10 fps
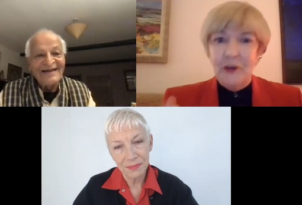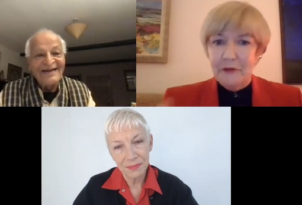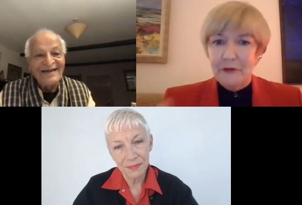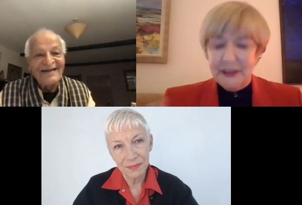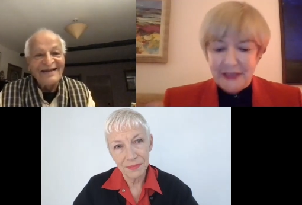Speaker 1: of
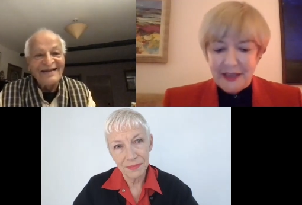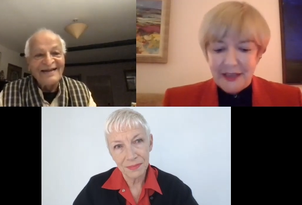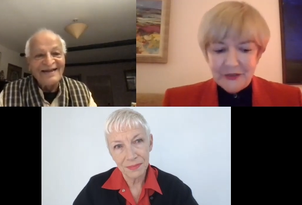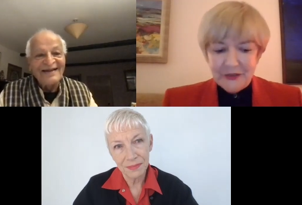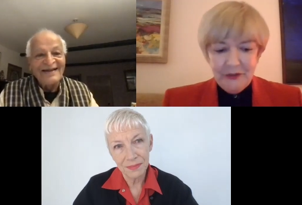a
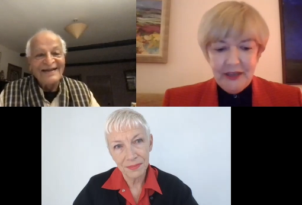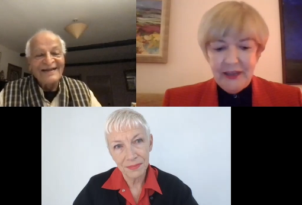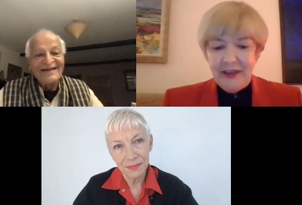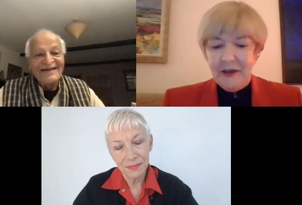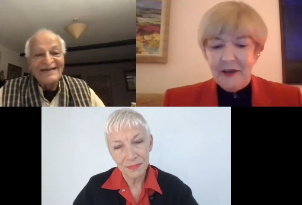catastrophe
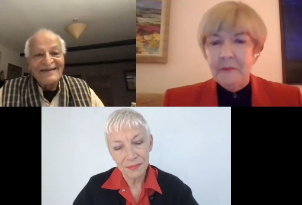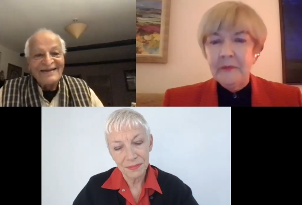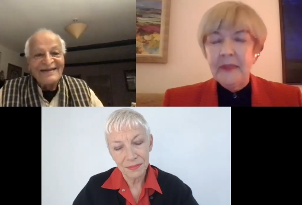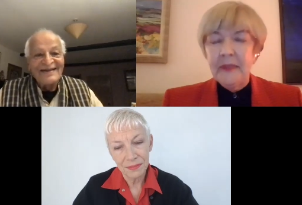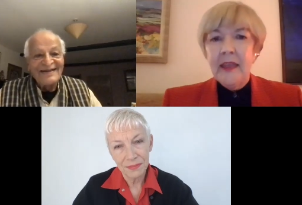here.
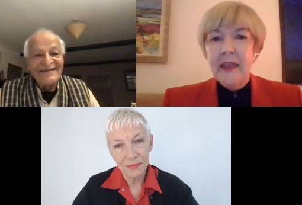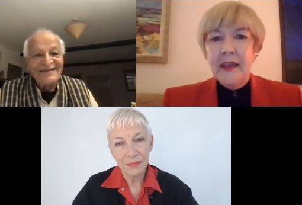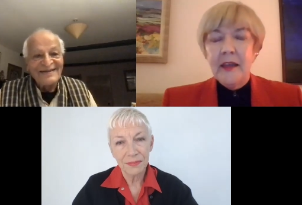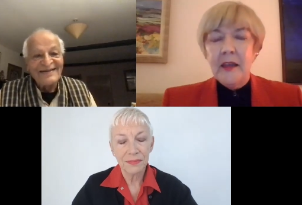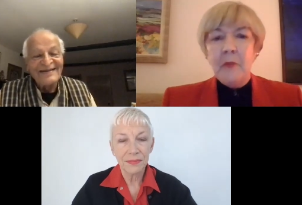
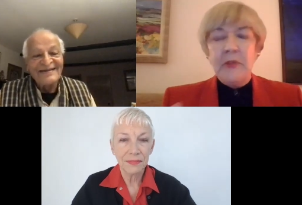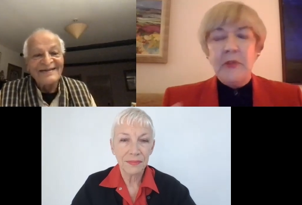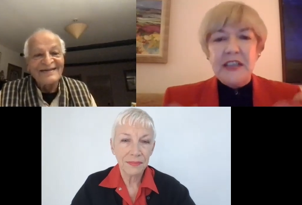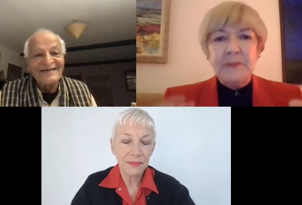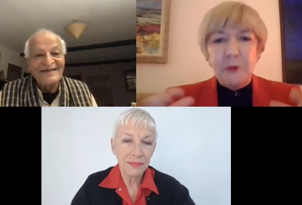Uh,
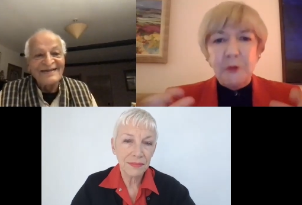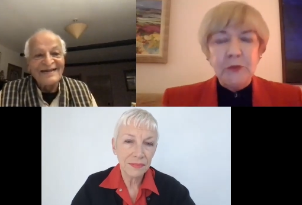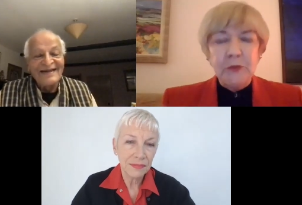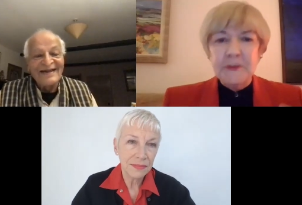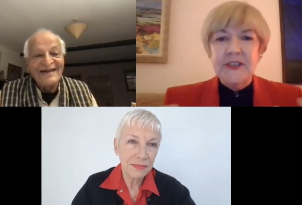these
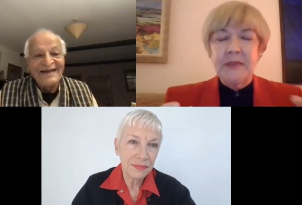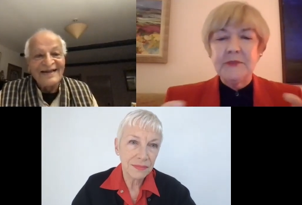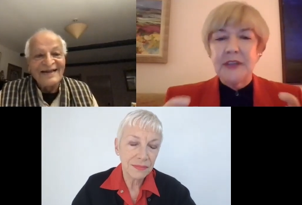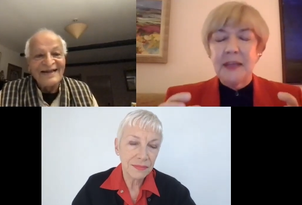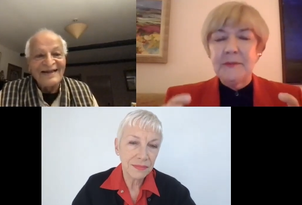problems
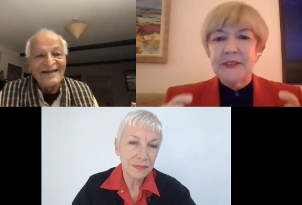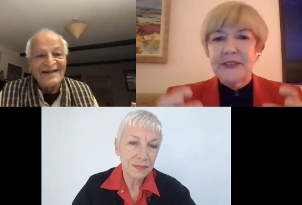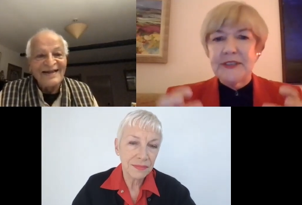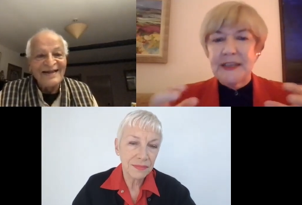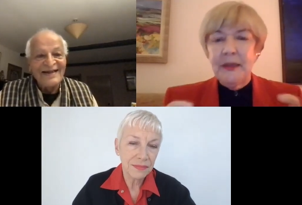sometimes
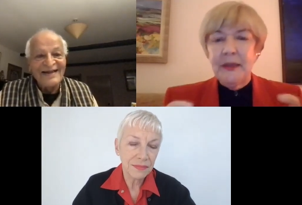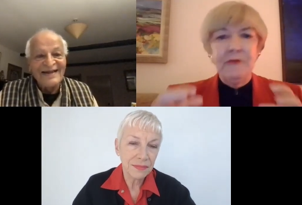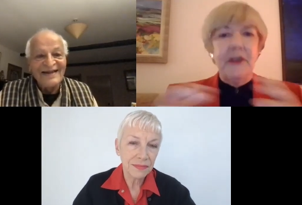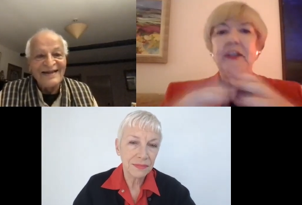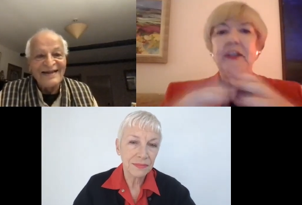seem
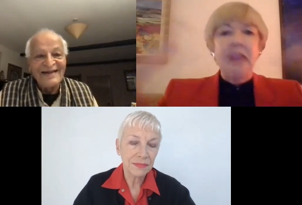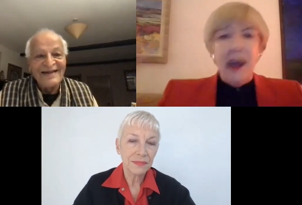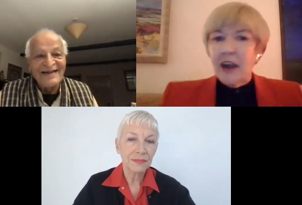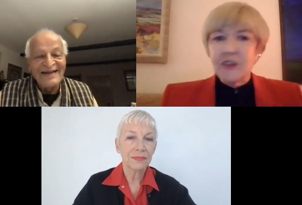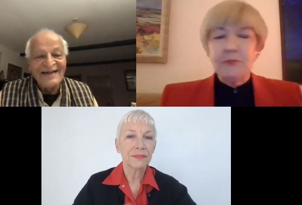very
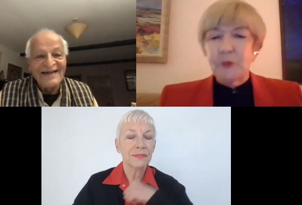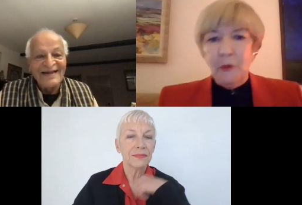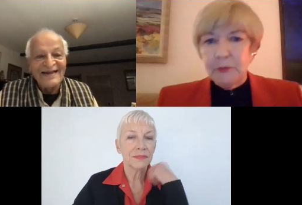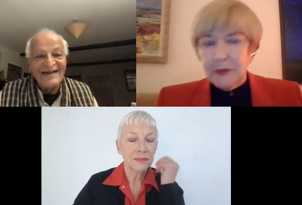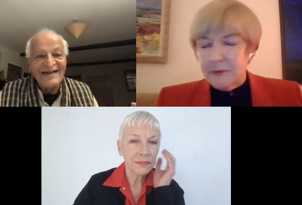large
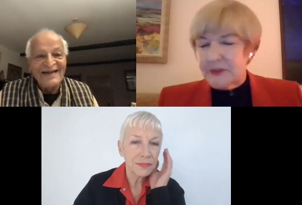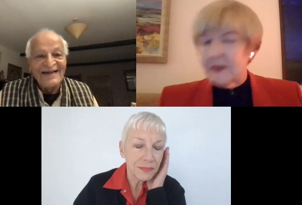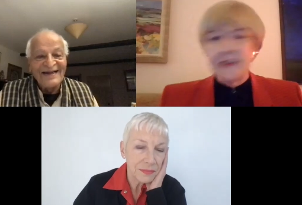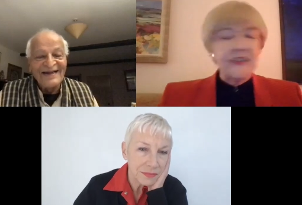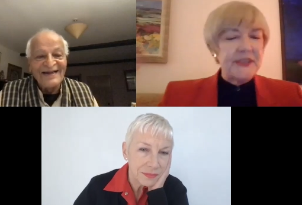problems.
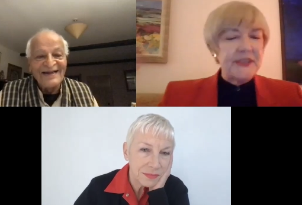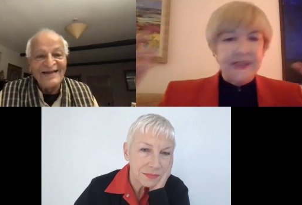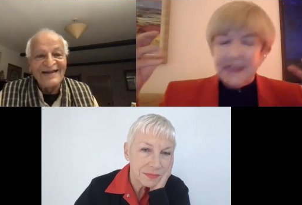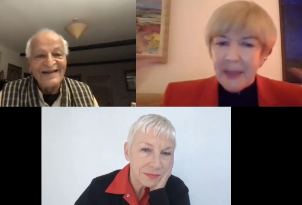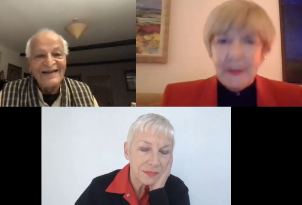They're
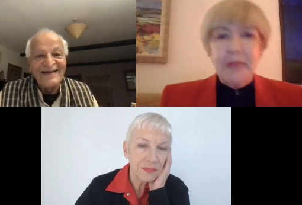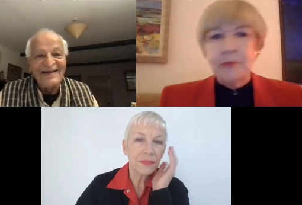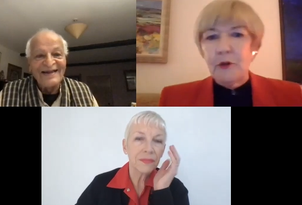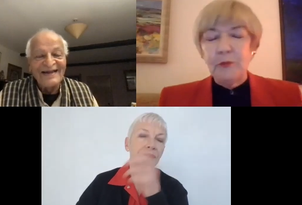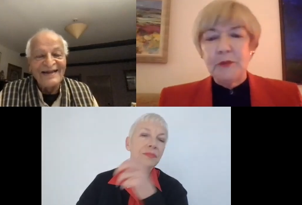systemic
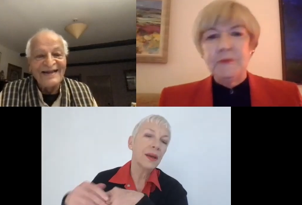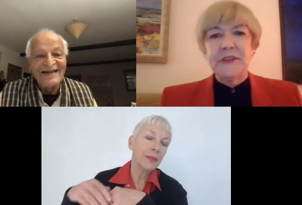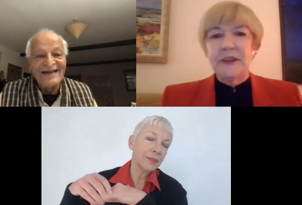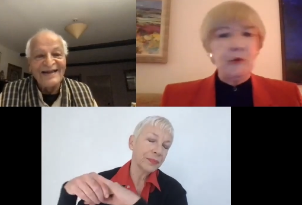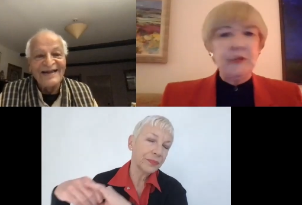problems that
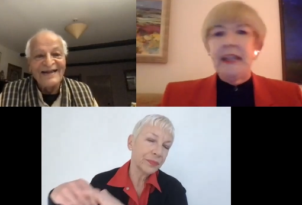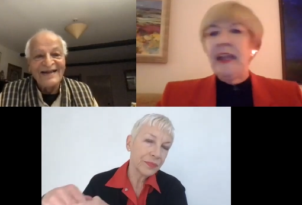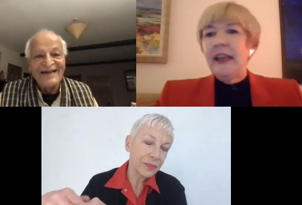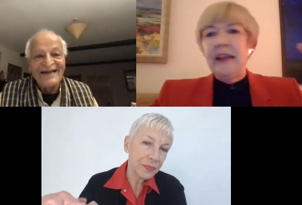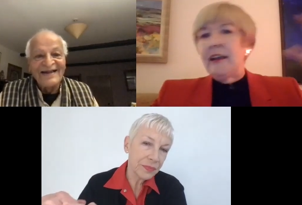only
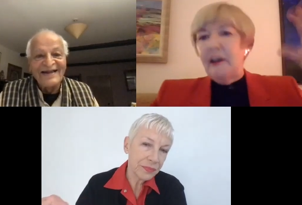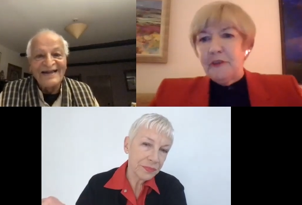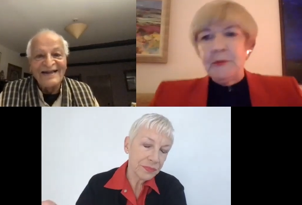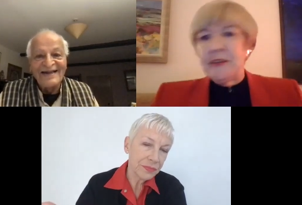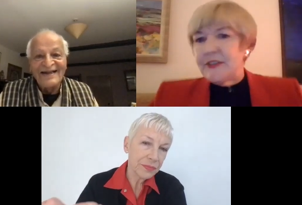
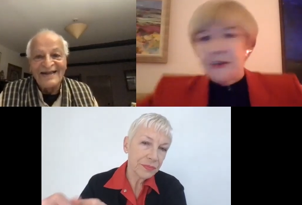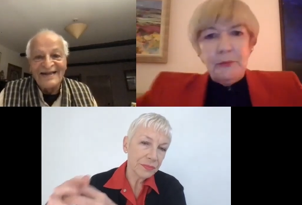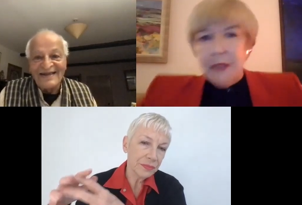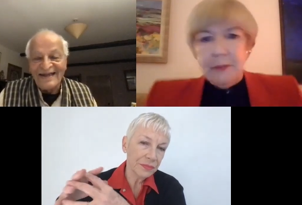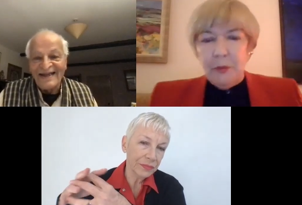governments or
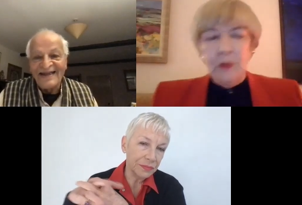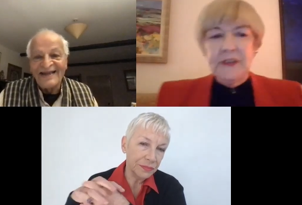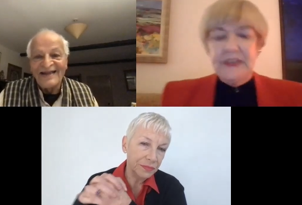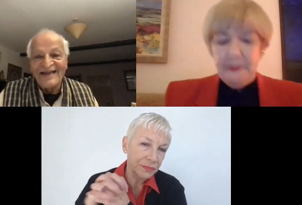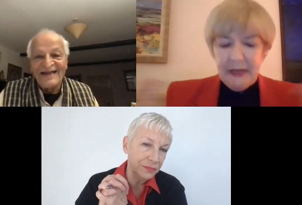big
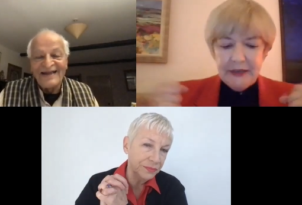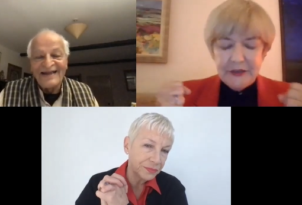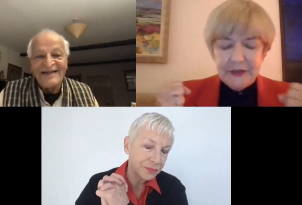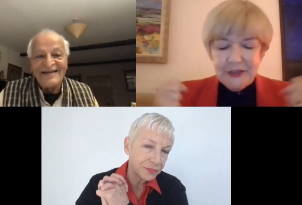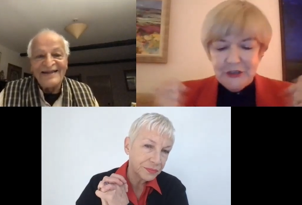policymakers
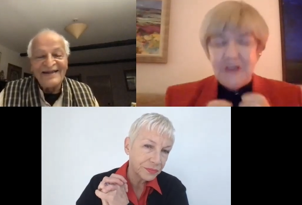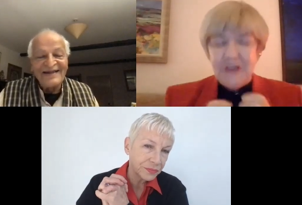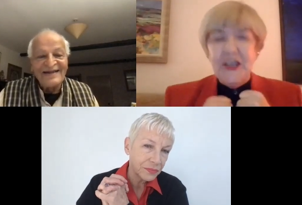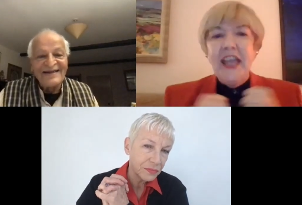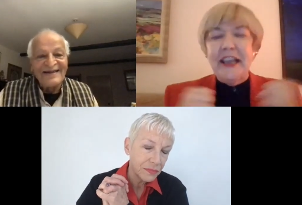can change.
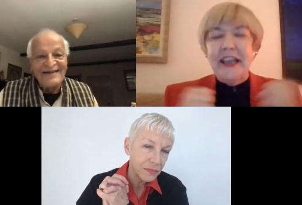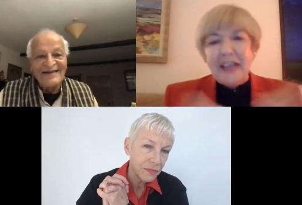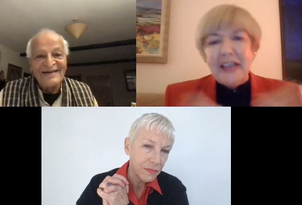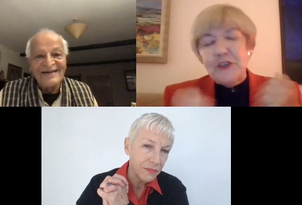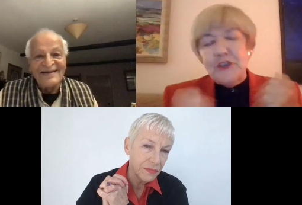Can I
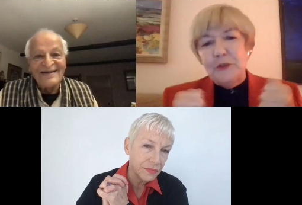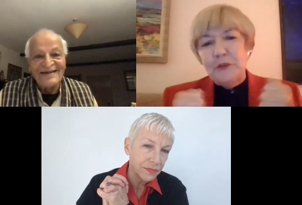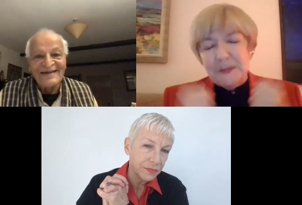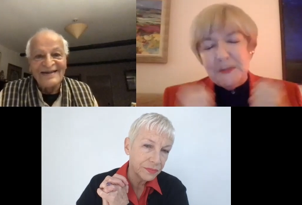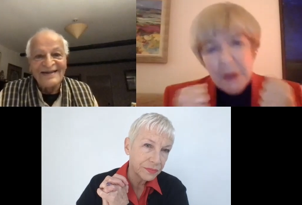ask you
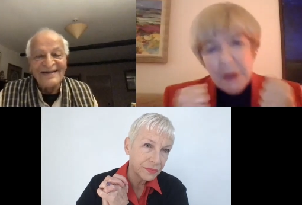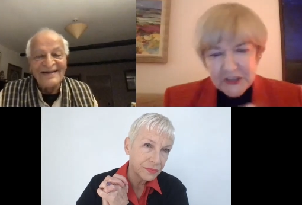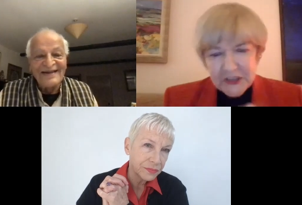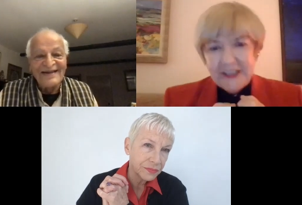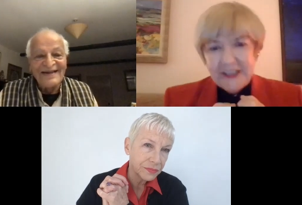just
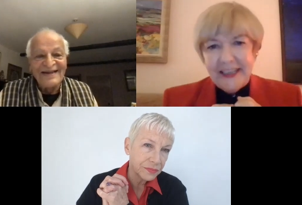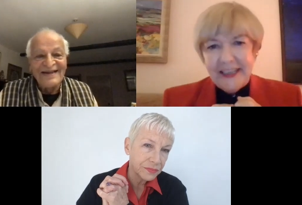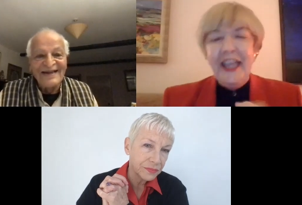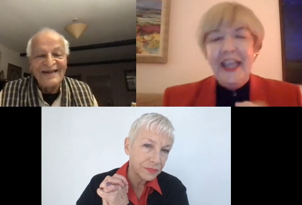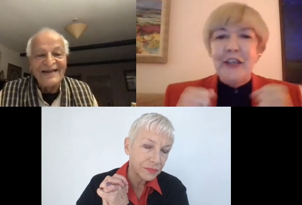personally,
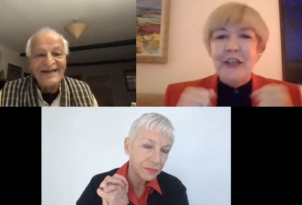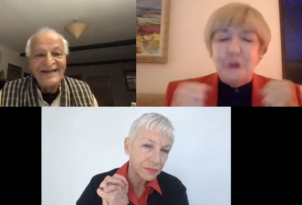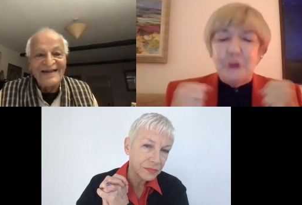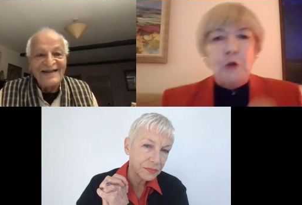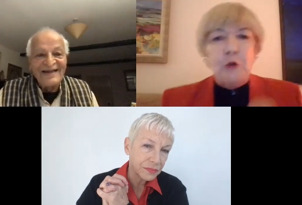in your
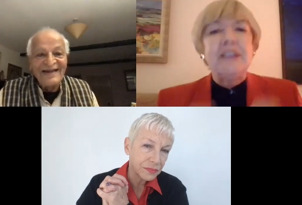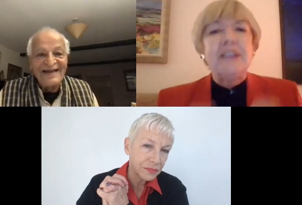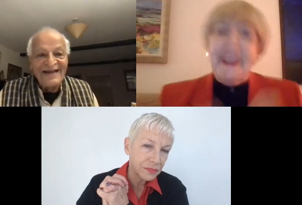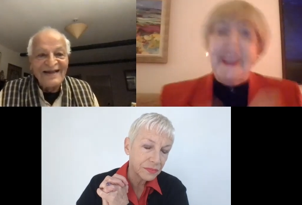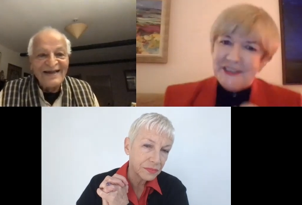own
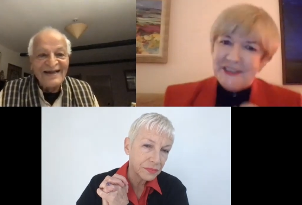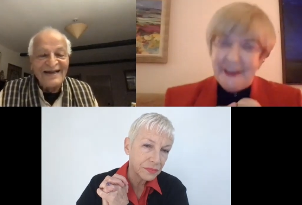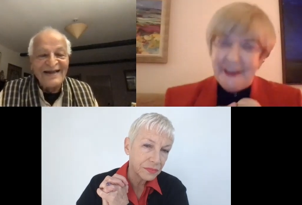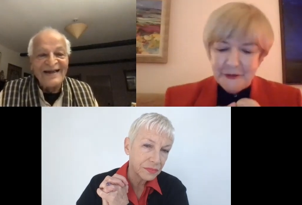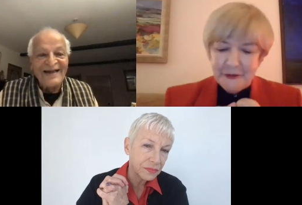
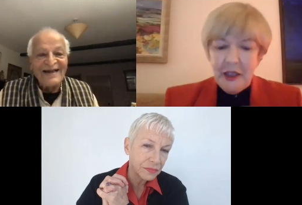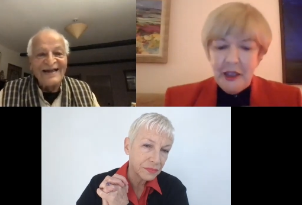lifestyles,